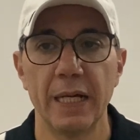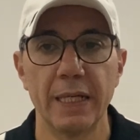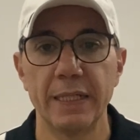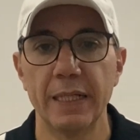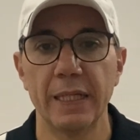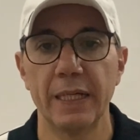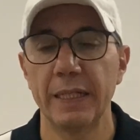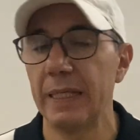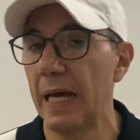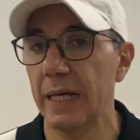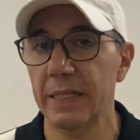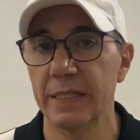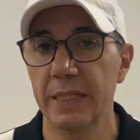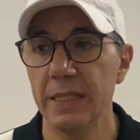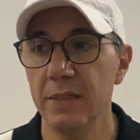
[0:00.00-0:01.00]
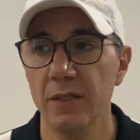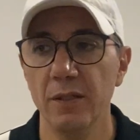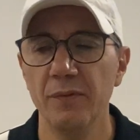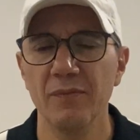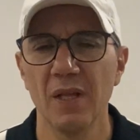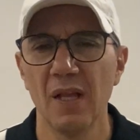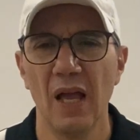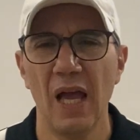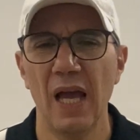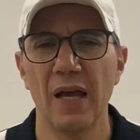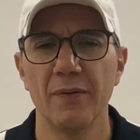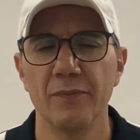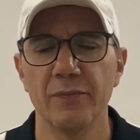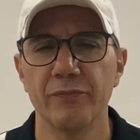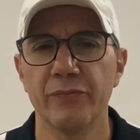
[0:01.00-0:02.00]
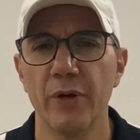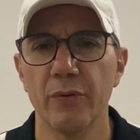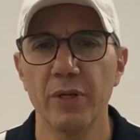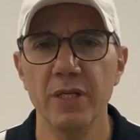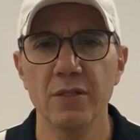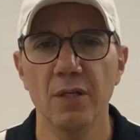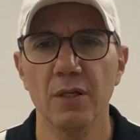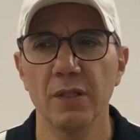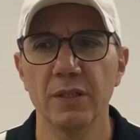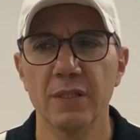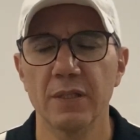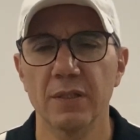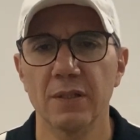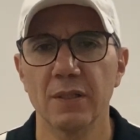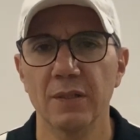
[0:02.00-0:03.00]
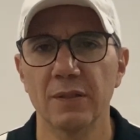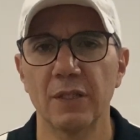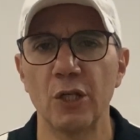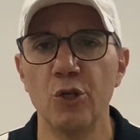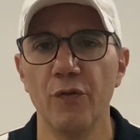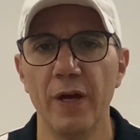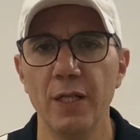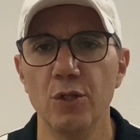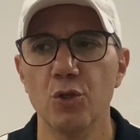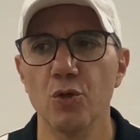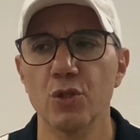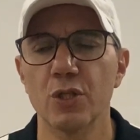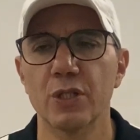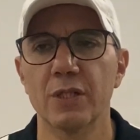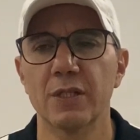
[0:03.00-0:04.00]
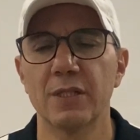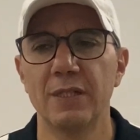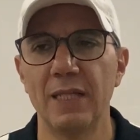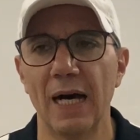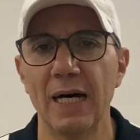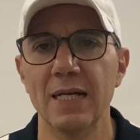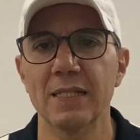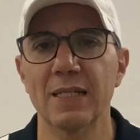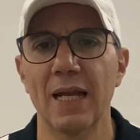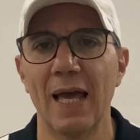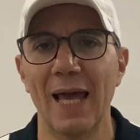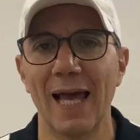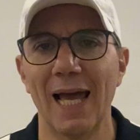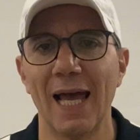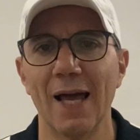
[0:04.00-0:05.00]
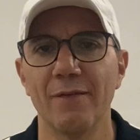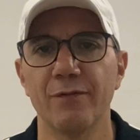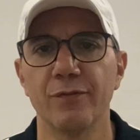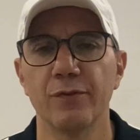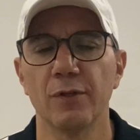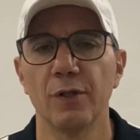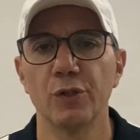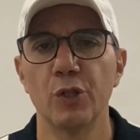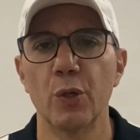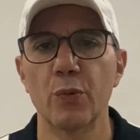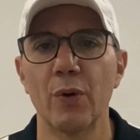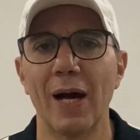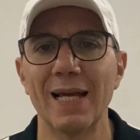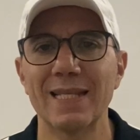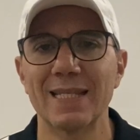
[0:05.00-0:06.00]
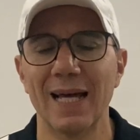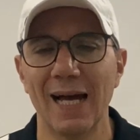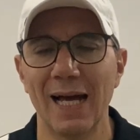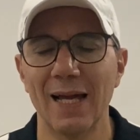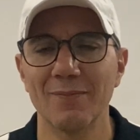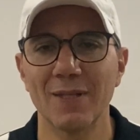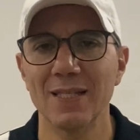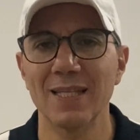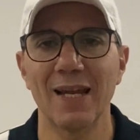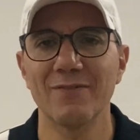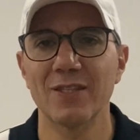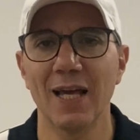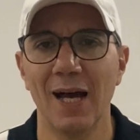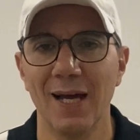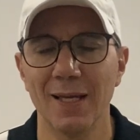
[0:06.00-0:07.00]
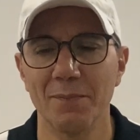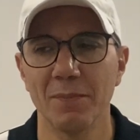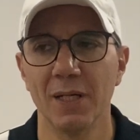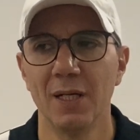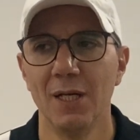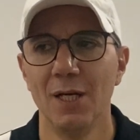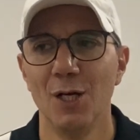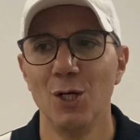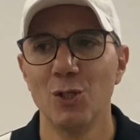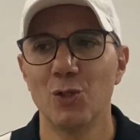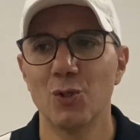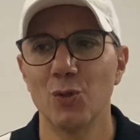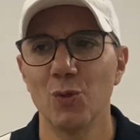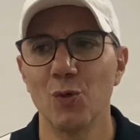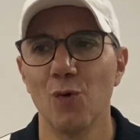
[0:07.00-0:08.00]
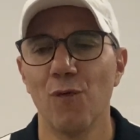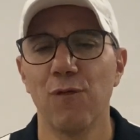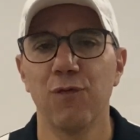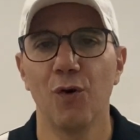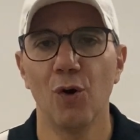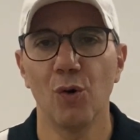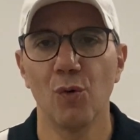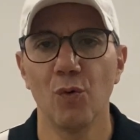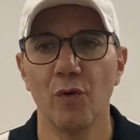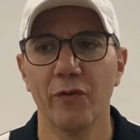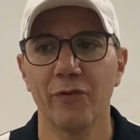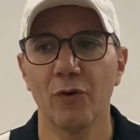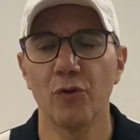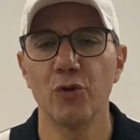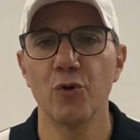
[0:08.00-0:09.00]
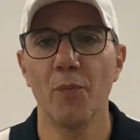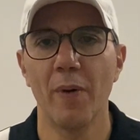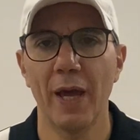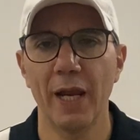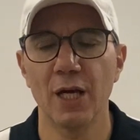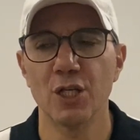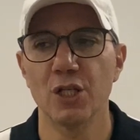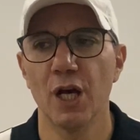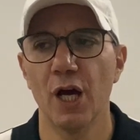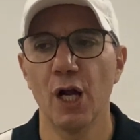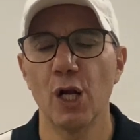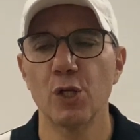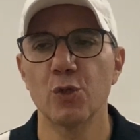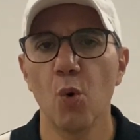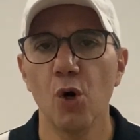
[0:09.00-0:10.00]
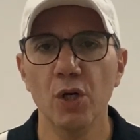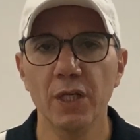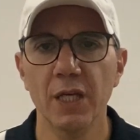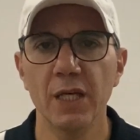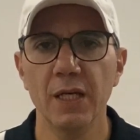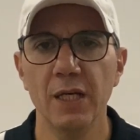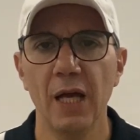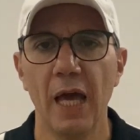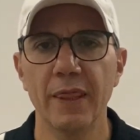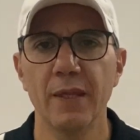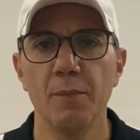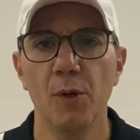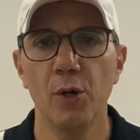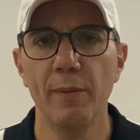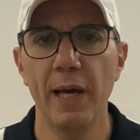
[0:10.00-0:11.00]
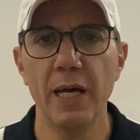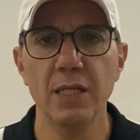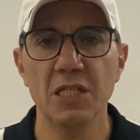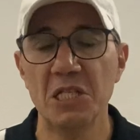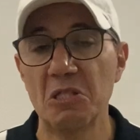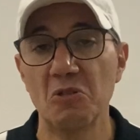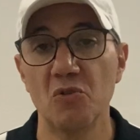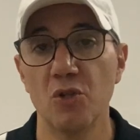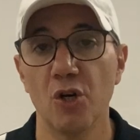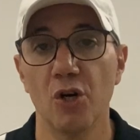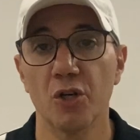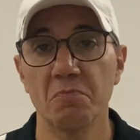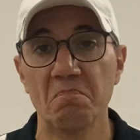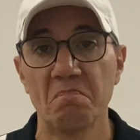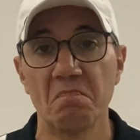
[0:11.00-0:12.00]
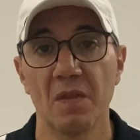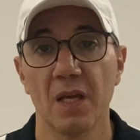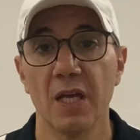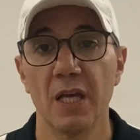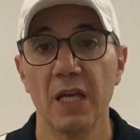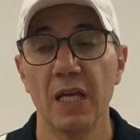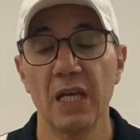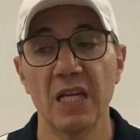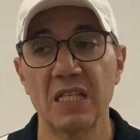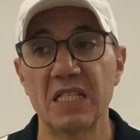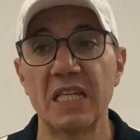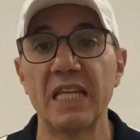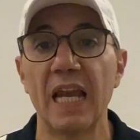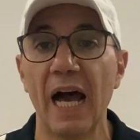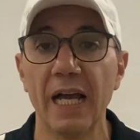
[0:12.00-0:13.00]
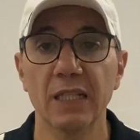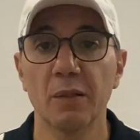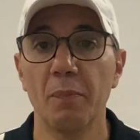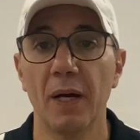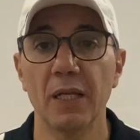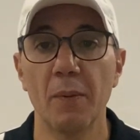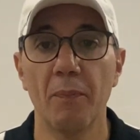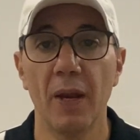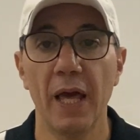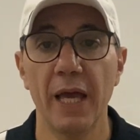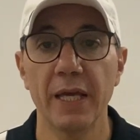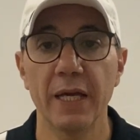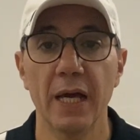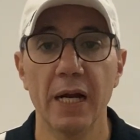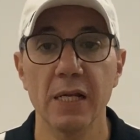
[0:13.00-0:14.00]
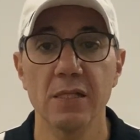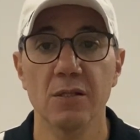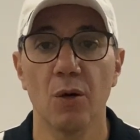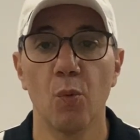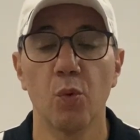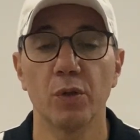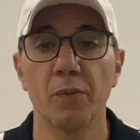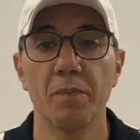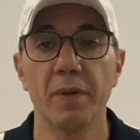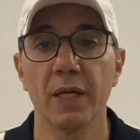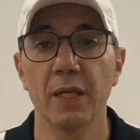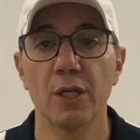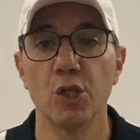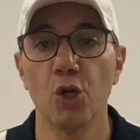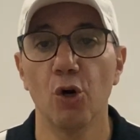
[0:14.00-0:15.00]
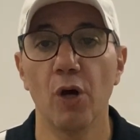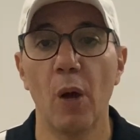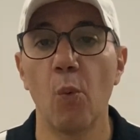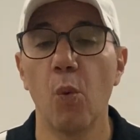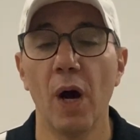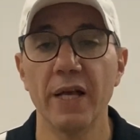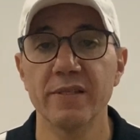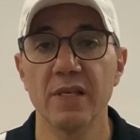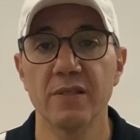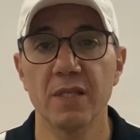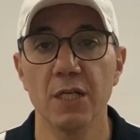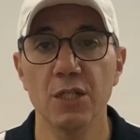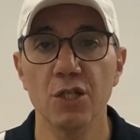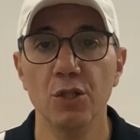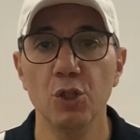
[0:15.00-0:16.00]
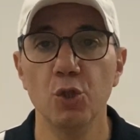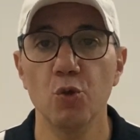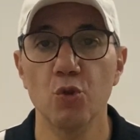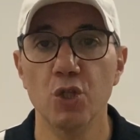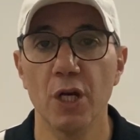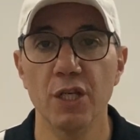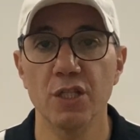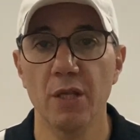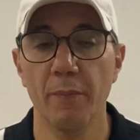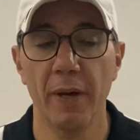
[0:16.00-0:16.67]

the next season, and the reason is Juventus doesn't have time to focus on new manager. It's working at the moment. Tudor is liked by the player, so it would be not a wise decision to change the